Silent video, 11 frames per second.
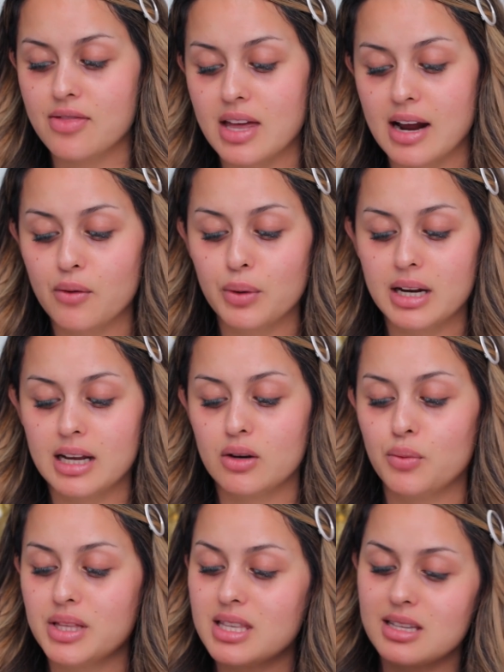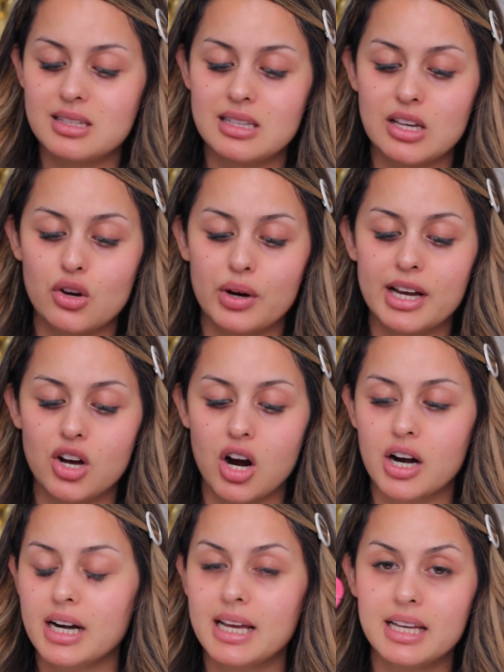And then I went in with this Secret
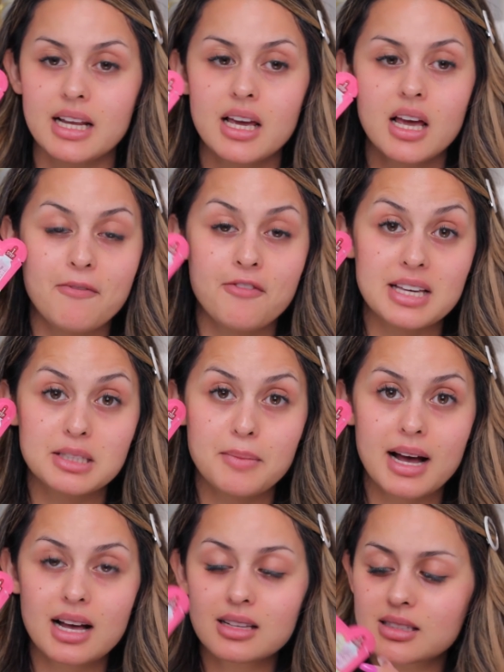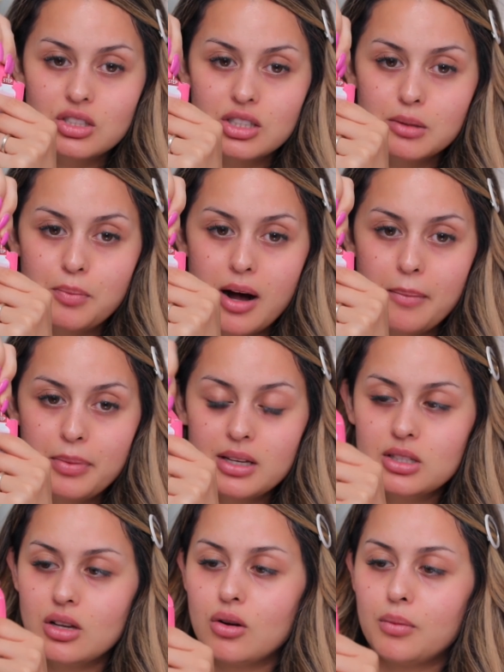Garden face mask. Just pop
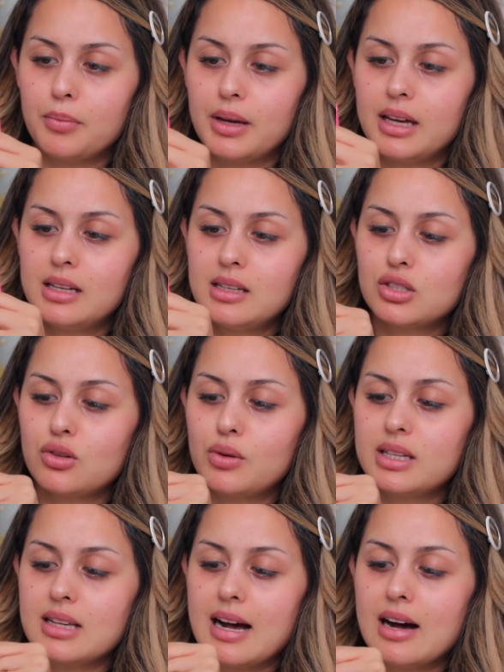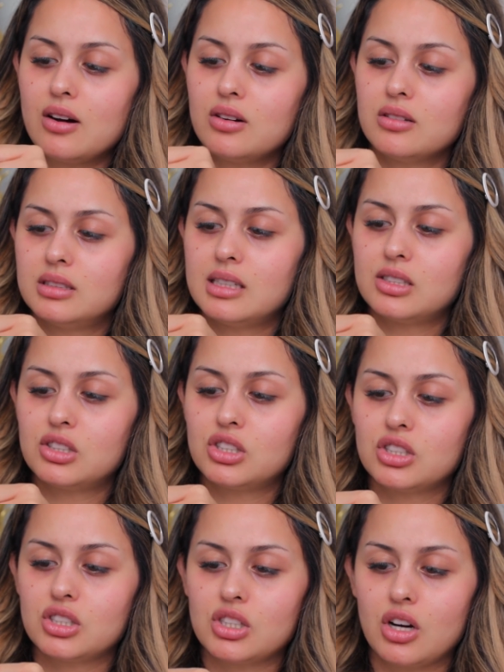this open, squeeze out this
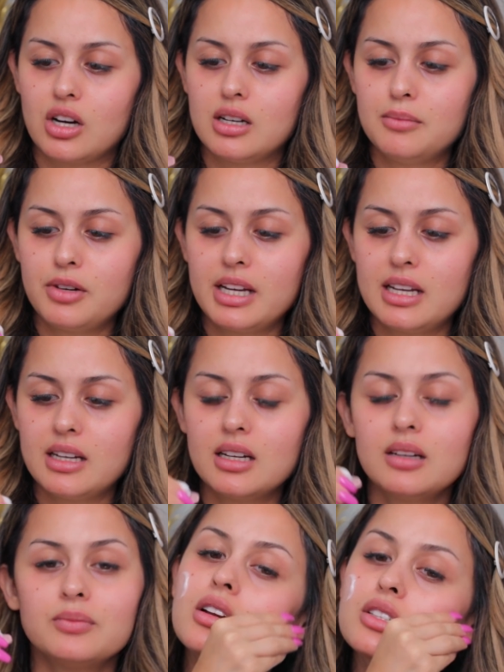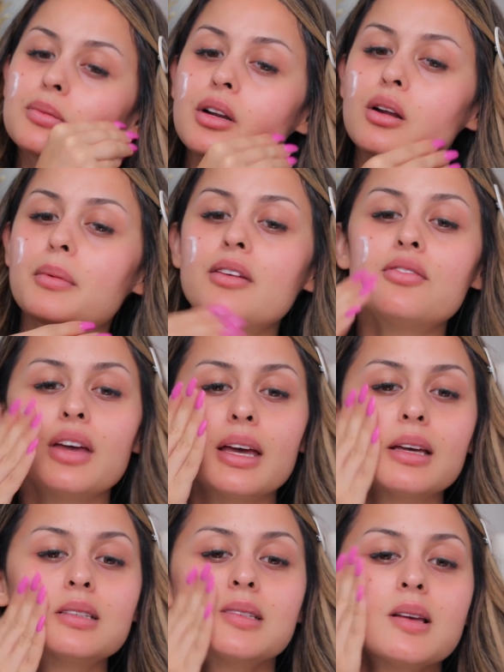serum right here. I just put it on my
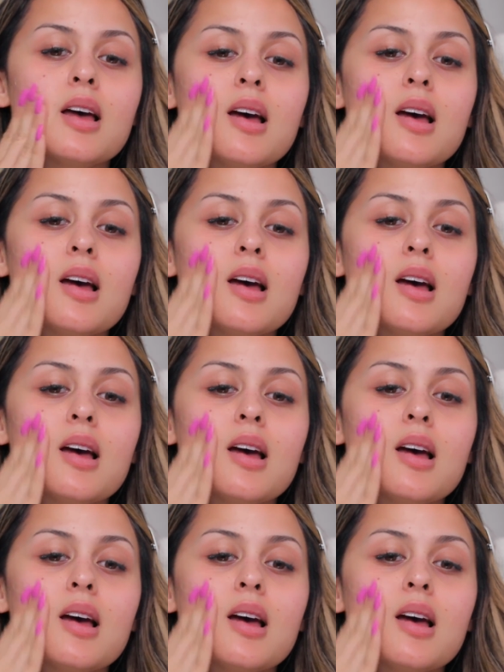face.